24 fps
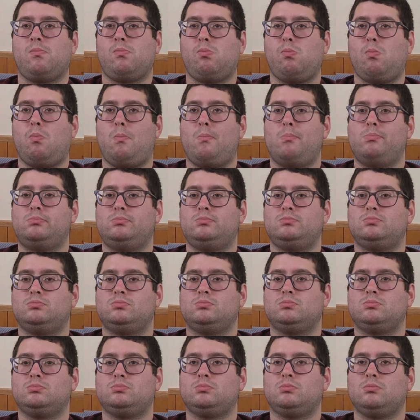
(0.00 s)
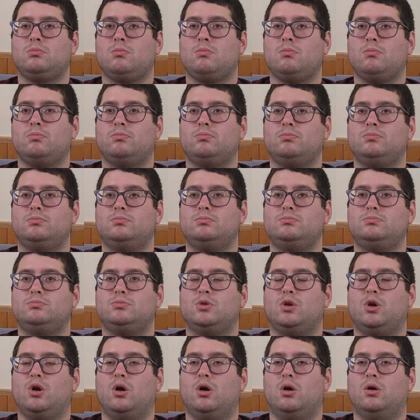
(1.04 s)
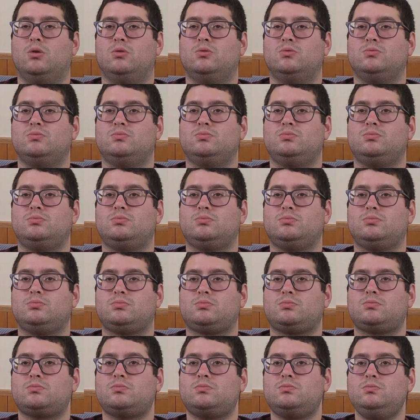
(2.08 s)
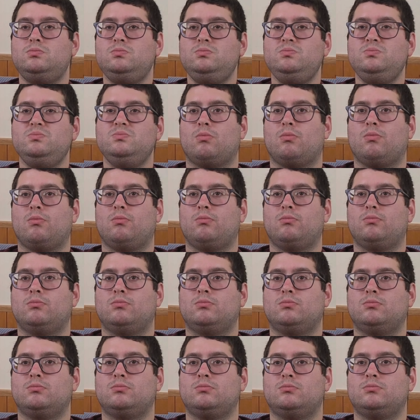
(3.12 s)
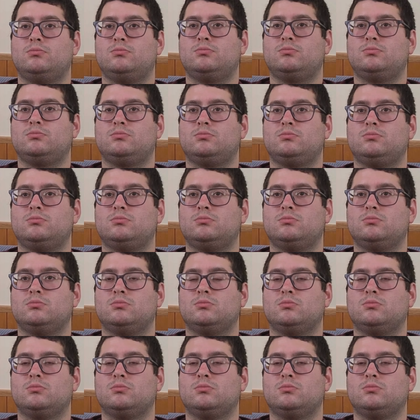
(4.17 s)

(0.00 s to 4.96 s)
and the one that didn't was a father. Oh. He had a daughter just like you, by this crazy man.